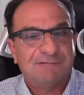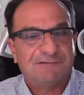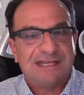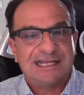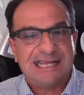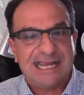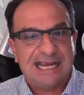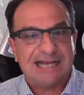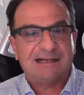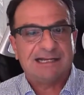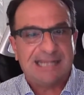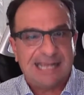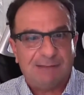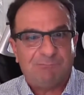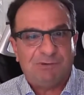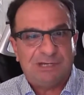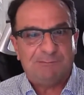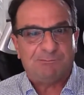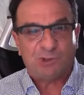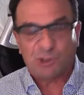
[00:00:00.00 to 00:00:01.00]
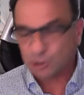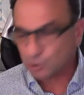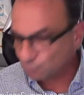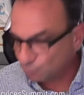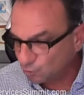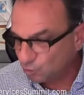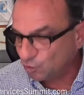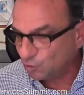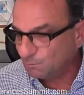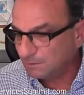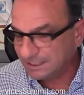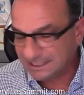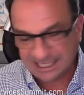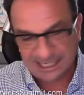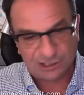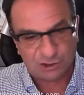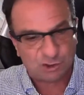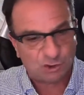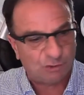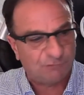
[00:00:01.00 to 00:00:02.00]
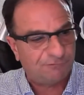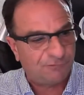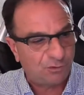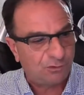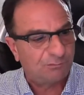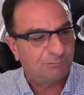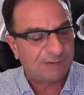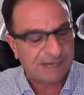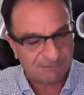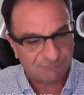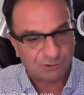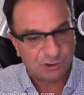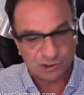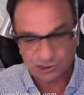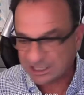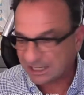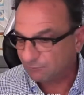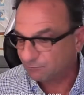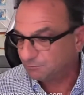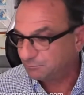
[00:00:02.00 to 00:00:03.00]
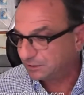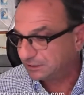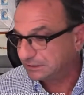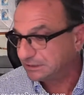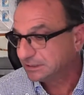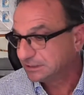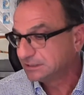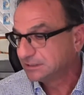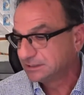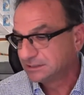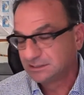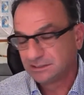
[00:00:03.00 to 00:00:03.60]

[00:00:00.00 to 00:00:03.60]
If they can't get people in a room and can't serve food and beverage, that would be